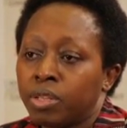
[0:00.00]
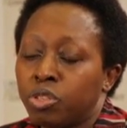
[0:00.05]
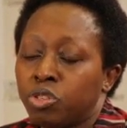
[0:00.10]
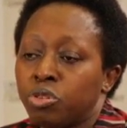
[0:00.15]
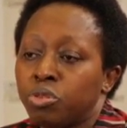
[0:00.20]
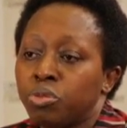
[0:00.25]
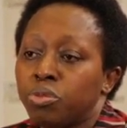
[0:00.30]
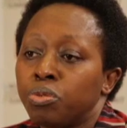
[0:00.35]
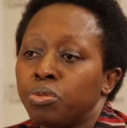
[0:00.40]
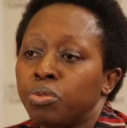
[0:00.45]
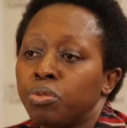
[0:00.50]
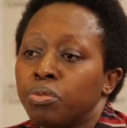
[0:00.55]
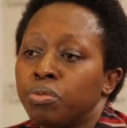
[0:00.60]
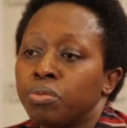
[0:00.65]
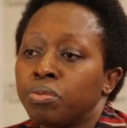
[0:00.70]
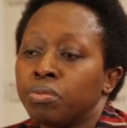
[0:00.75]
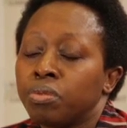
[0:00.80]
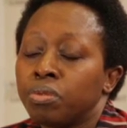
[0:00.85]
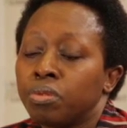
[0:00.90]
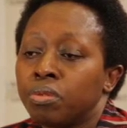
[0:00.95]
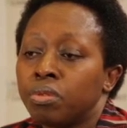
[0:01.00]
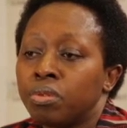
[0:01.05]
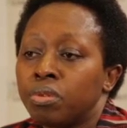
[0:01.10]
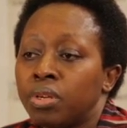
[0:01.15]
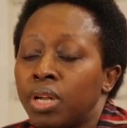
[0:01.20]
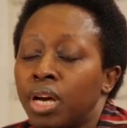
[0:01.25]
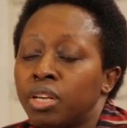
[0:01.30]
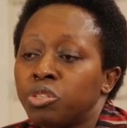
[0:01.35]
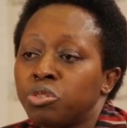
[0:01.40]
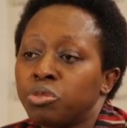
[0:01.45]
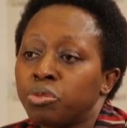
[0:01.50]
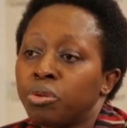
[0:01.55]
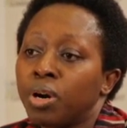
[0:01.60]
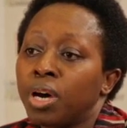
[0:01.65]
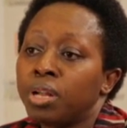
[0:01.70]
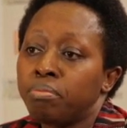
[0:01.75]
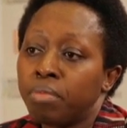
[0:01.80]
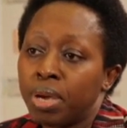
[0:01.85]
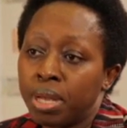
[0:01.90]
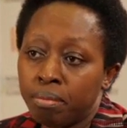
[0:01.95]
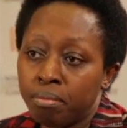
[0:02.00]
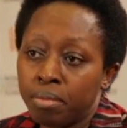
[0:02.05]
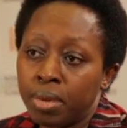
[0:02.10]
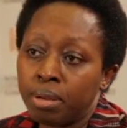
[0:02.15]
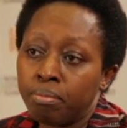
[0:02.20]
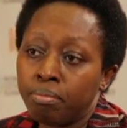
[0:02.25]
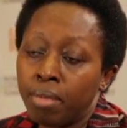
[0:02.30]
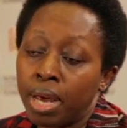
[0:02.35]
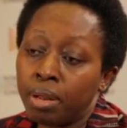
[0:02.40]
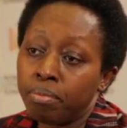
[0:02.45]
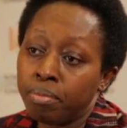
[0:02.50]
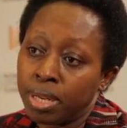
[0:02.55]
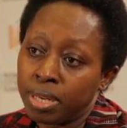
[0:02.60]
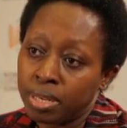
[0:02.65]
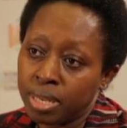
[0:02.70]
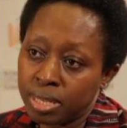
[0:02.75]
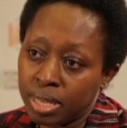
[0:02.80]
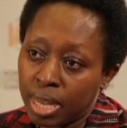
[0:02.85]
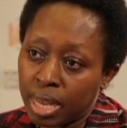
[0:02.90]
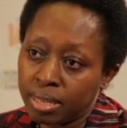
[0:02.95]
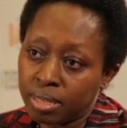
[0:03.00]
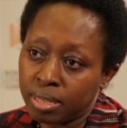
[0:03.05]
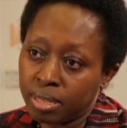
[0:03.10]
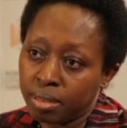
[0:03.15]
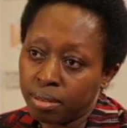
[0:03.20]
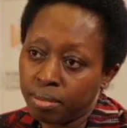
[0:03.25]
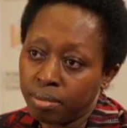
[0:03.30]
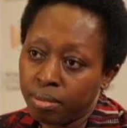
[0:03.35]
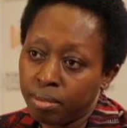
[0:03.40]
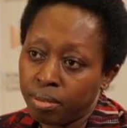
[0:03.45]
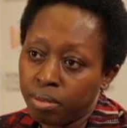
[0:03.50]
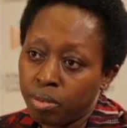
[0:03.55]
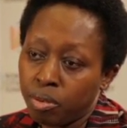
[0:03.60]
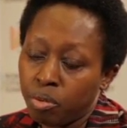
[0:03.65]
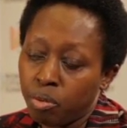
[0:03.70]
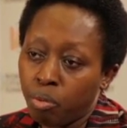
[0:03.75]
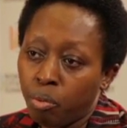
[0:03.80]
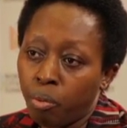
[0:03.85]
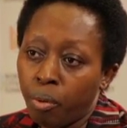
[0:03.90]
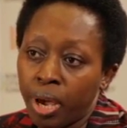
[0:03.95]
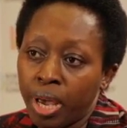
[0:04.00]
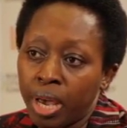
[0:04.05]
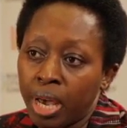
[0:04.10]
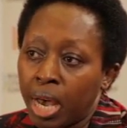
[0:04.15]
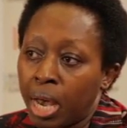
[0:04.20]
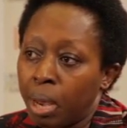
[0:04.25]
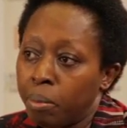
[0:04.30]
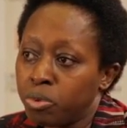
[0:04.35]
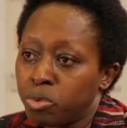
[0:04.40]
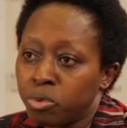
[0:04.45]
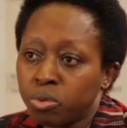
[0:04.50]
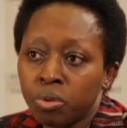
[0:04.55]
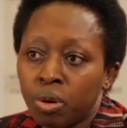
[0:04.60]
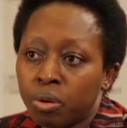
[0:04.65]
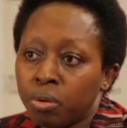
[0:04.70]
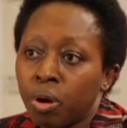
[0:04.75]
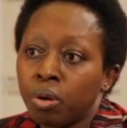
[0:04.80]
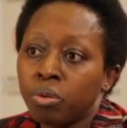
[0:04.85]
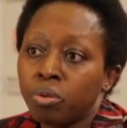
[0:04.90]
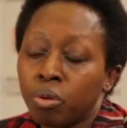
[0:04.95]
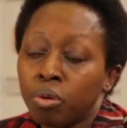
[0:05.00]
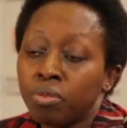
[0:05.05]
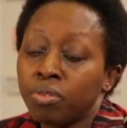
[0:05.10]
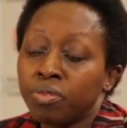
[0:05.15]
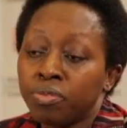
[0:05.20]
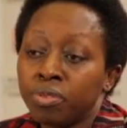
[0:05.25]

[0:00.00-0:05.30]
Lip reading: to natural and man-made disaster, where up to around over